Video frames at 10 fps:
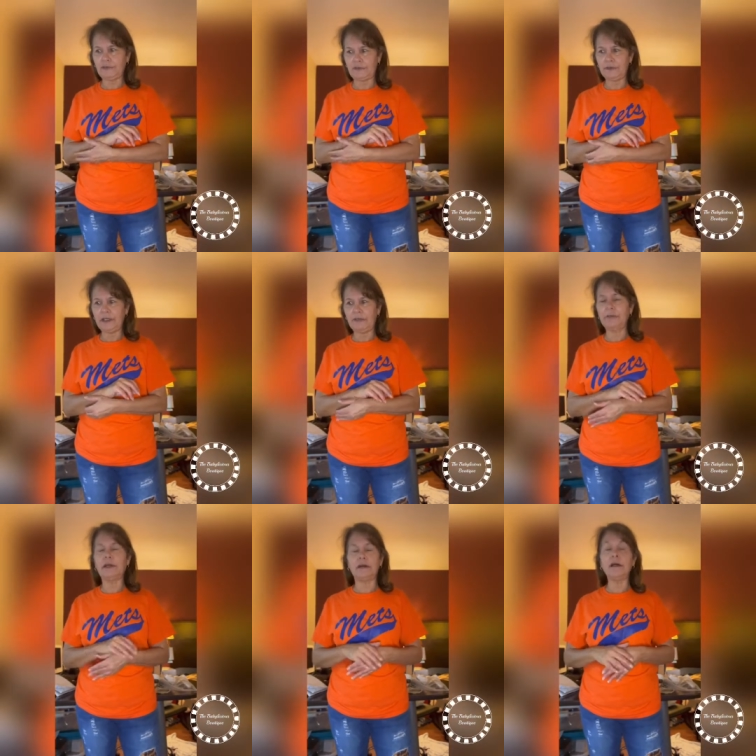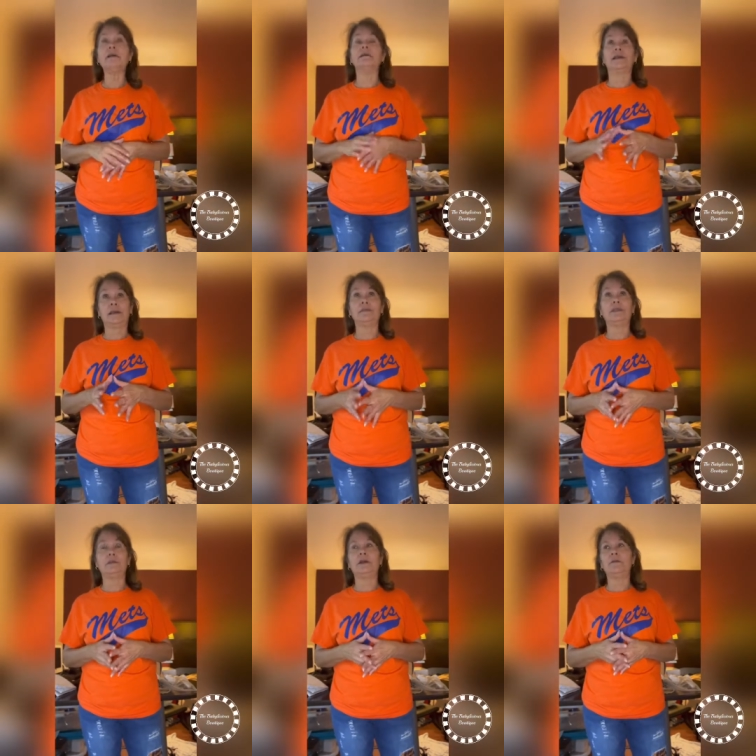from them because they come
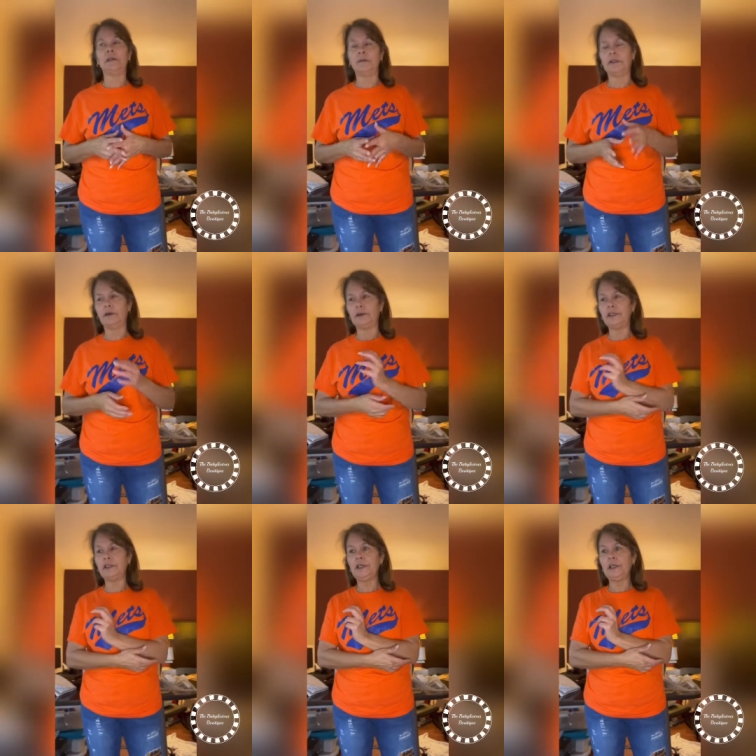small, medium, and large.